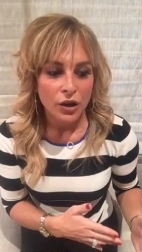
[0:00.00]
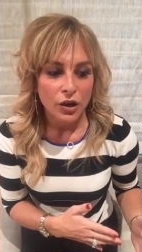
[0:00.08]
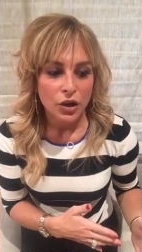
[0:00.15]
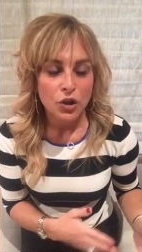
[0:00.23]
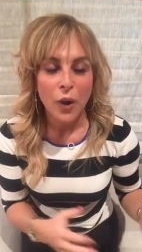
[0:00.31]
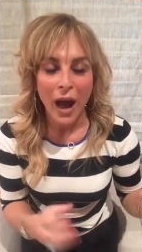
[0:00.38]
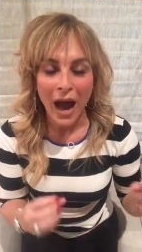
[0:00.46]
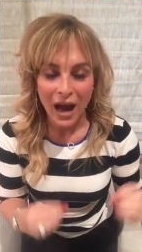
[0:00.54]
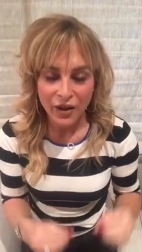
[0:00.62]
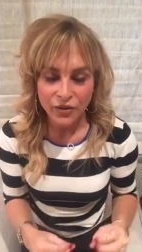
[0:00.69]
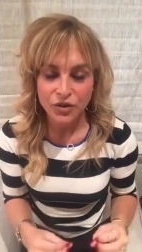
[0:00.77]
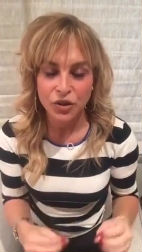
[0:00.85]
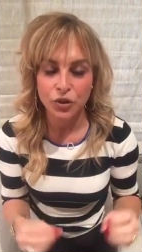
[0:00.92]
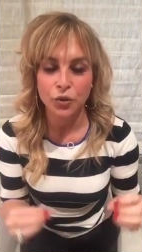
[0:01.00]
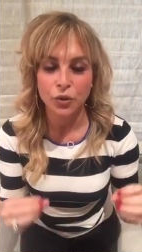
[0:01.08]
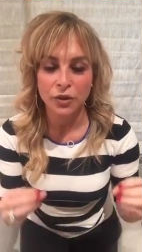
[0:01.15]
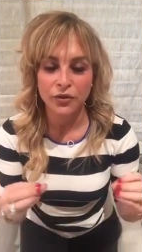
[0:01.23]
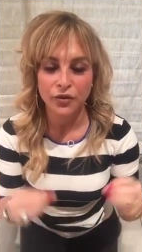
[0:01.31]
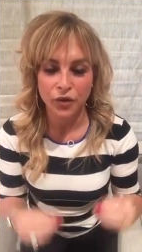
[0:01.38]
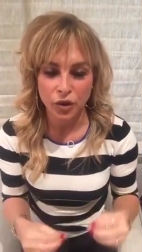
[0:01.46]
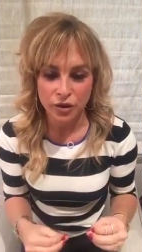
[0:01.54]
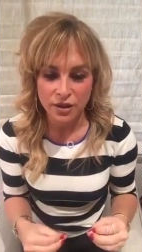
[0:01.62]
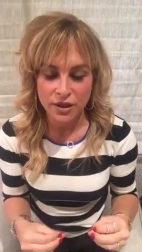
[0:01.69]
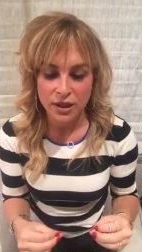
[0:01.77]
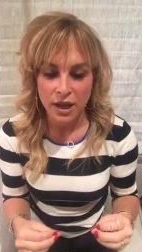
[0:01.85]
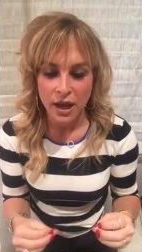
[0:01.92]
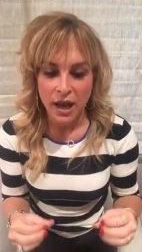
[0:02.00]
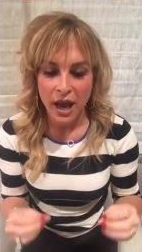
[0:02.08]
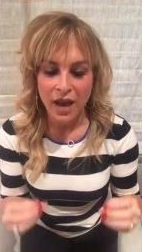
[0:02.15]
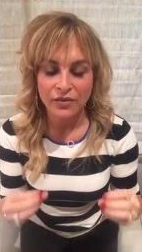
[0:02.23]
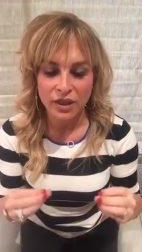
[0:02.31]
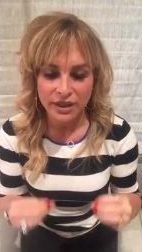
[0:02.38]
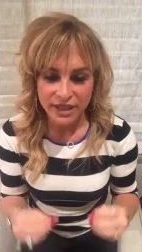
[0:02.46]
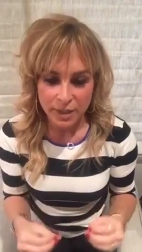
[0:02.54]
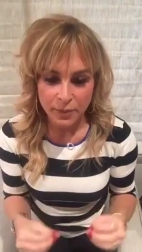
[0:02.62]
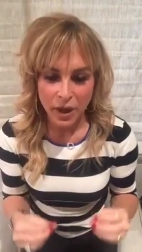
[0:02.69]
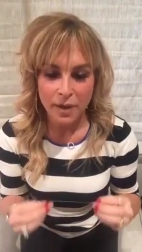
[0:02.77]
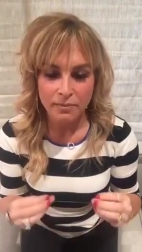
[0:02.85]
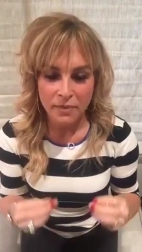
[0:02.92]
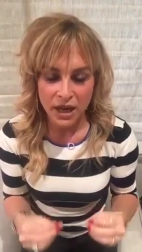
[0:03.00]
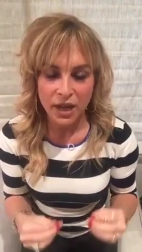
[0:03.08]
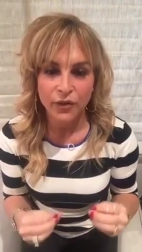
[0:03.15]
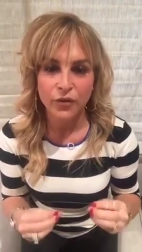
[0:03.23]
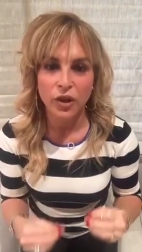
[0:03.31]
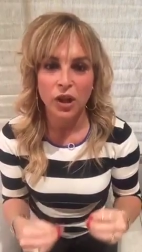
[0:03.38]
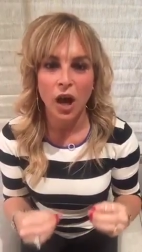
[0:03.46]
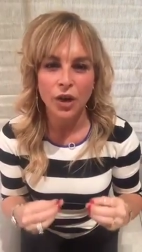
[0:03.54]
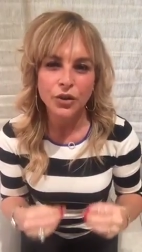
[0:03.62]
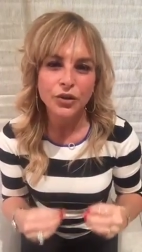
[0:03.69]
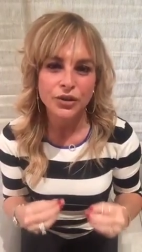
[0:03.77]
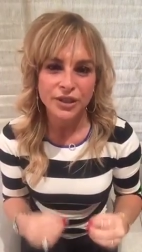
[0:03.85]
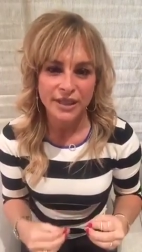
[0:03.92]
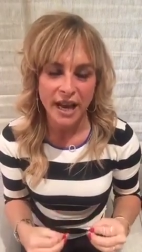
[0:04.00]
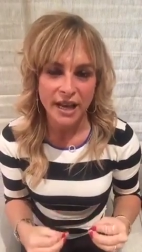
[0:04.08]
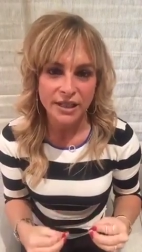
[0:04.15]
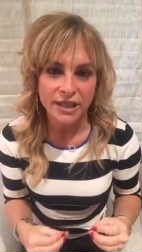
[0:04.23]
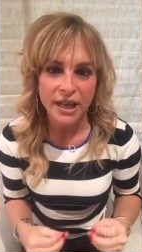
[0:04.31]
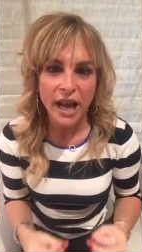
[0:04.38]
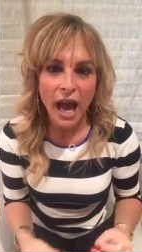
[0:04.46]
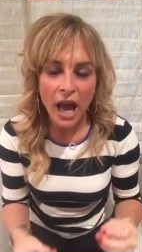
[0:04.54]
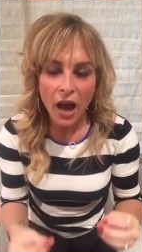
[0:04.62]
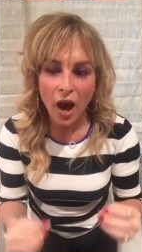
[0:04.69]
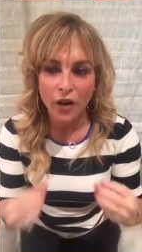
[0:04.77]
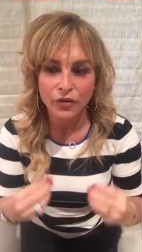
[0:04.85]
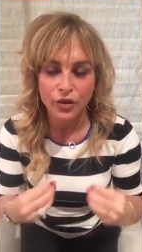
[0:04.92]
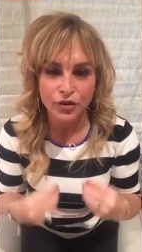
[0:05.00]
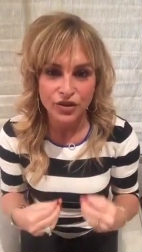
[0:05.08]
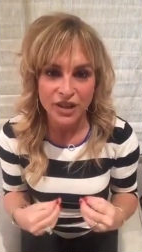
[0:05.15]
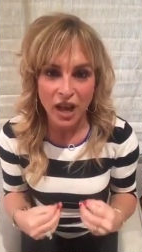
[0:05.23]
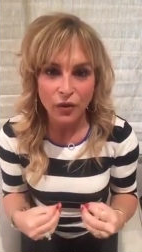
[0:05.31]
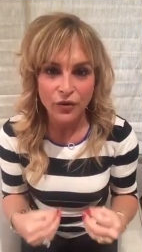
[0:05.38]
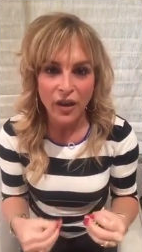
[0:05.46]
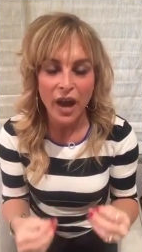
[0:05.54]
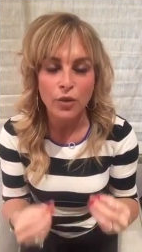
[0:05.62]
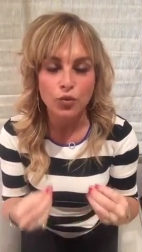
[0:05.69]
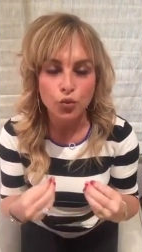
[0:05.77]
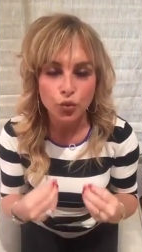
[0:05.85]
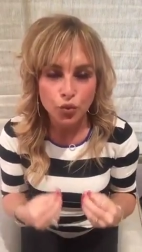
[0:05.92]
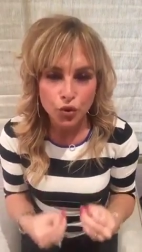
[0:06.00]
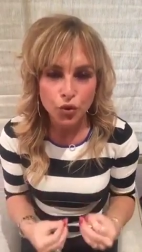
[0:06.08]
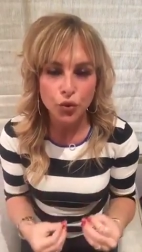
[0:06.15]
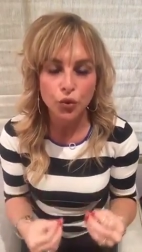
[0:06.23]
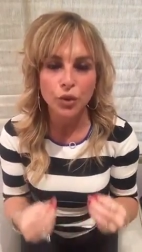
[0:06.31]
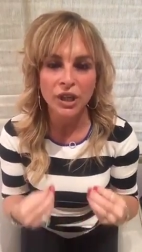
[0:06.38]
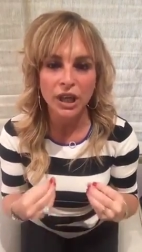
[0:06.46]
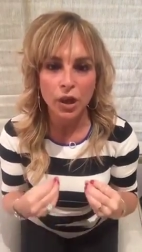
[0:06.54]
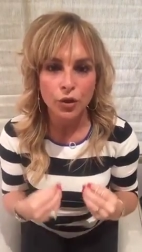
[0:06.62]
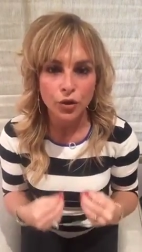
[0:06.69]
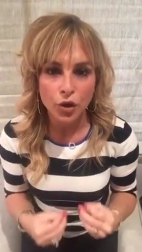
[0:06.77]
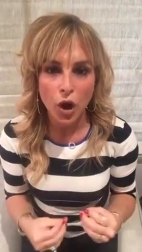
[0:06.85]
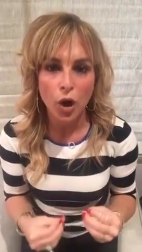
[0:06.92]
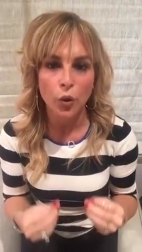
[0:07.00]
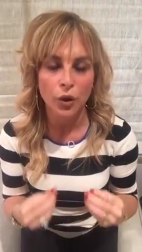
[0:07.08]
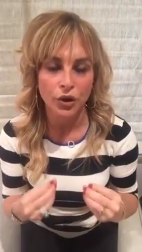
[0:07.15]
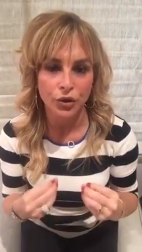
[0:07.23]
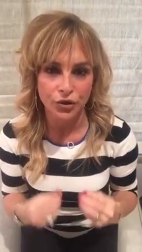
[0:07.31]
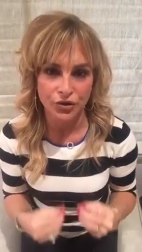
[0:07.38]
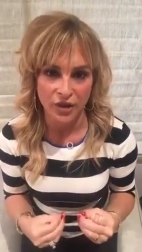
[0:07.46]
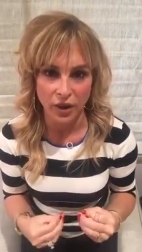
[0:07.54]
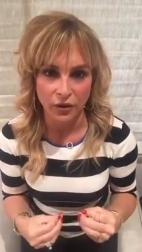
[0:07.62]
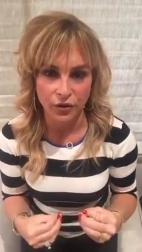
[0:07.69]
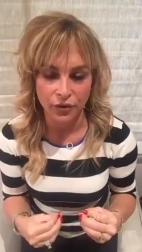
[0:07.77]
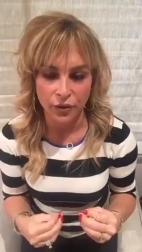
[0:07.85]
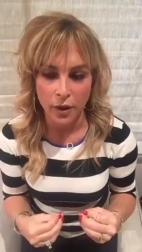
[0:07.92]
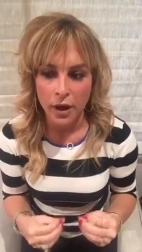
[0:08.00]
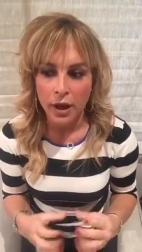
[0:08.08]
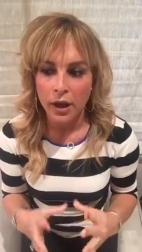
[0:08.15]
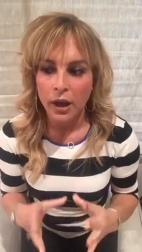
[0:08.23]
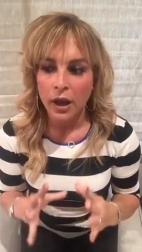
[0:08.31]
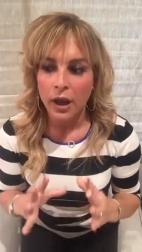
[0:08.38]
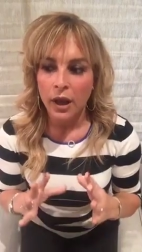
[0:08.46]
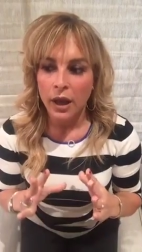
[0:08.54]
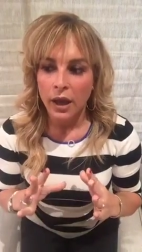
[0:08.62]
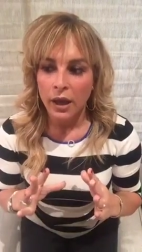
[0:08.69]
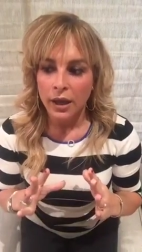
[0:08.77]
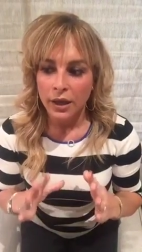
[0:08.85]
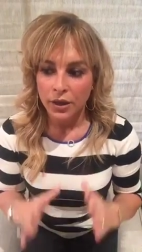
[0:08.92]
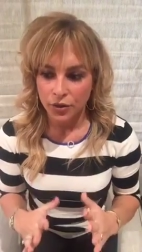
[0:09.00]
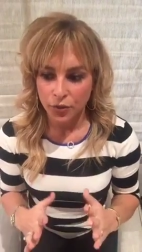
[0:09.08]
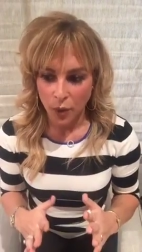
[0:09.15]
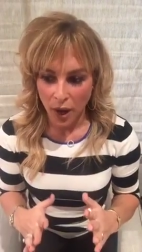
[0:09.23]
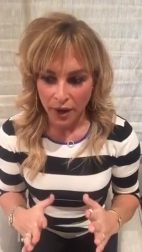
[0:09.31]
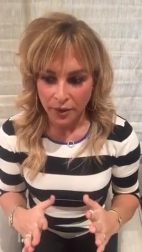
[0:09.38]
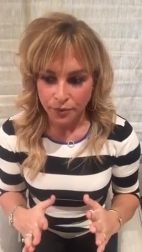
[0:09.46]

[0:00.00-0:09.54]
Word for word: you have to first have a deep and meaningful understanding of yourself and truly know yourself. Here's why.